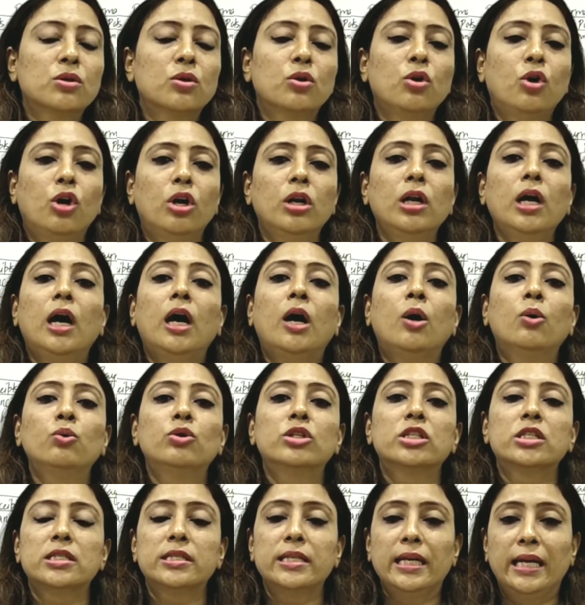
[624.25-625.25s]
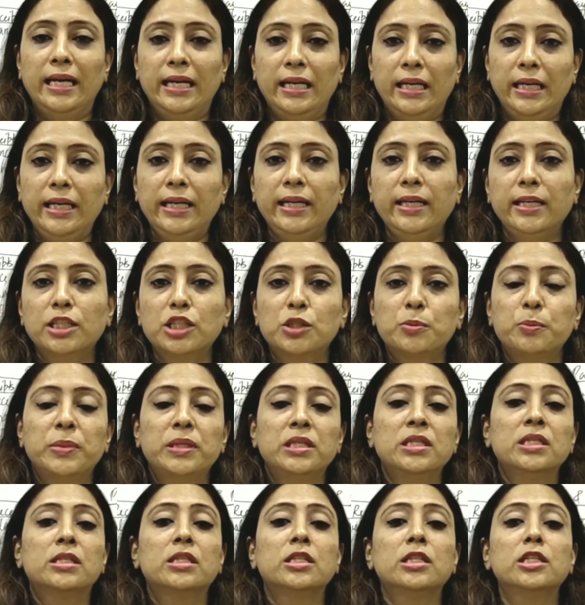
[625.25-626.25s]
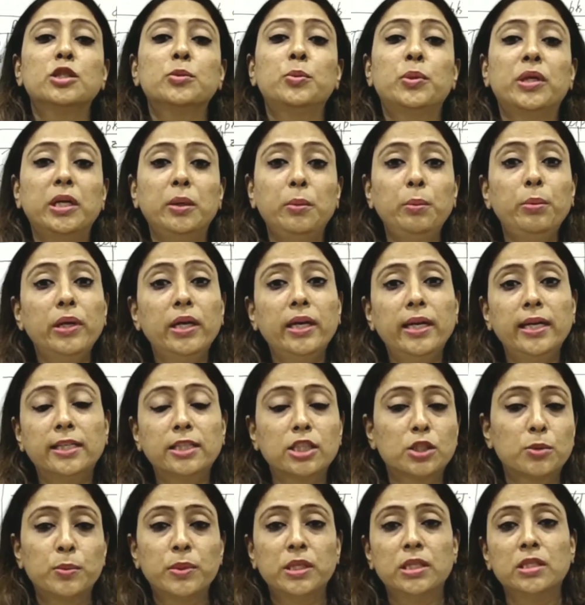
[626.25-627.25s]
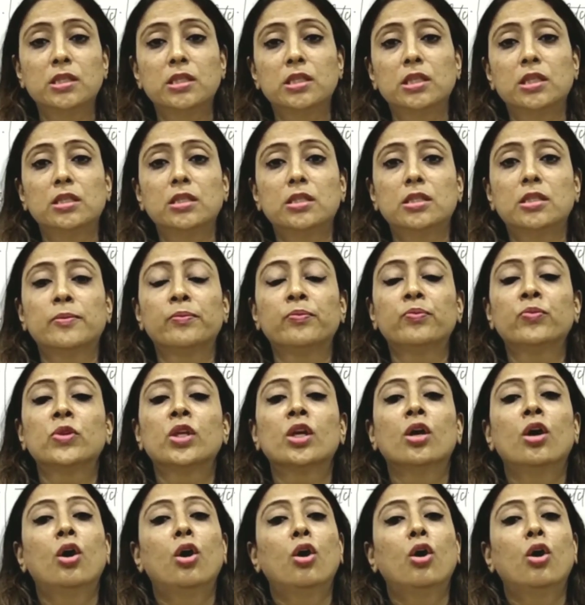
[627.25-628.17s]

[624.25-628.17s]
called outstanding expenses, prepaid expenses,